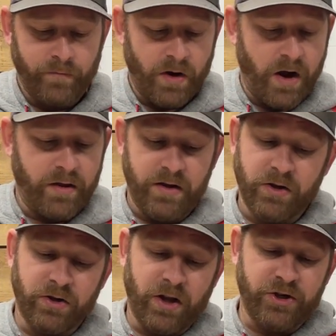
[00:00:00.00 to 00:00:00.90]
And these
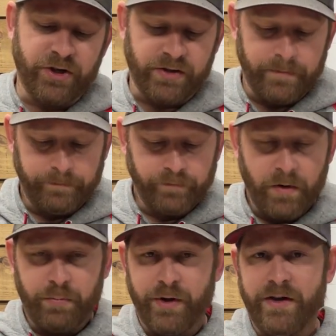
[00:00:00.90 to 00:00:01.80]
are delicious.
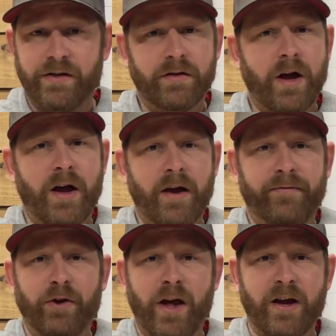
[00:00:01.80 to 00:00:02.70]
Please, if
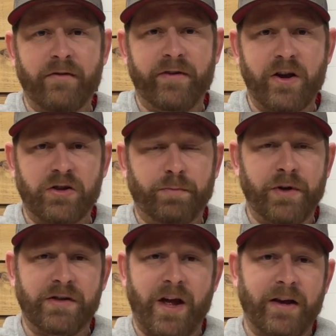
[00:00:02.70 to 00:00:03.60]
you like our videos,
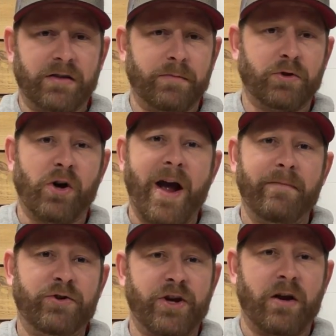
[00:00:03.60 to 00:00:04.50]
please like,
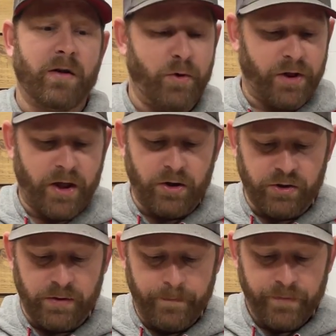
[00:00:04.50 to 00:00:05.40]
subscribe, share them with
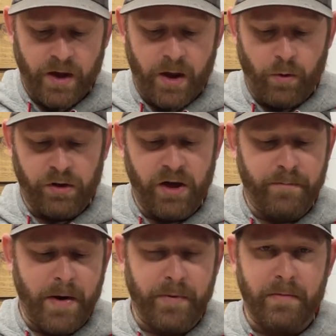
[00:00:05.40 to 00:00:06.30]
others, and we'll keep
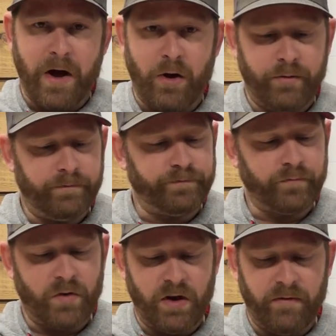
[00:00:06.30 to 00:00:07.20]
pumping them out and
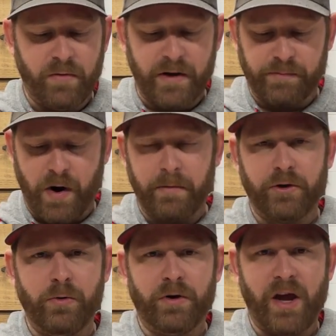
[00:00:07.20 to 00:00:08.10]
give you the best
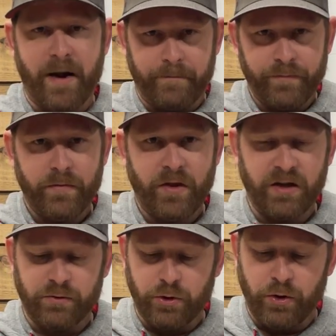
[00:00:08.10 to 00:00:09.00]
barbecue we can.
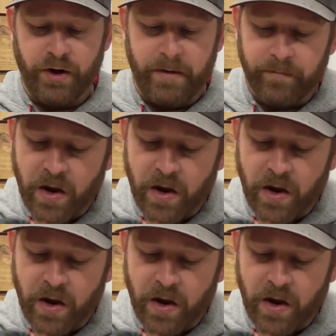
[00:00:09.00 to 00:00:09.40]
Thanks for tuning in.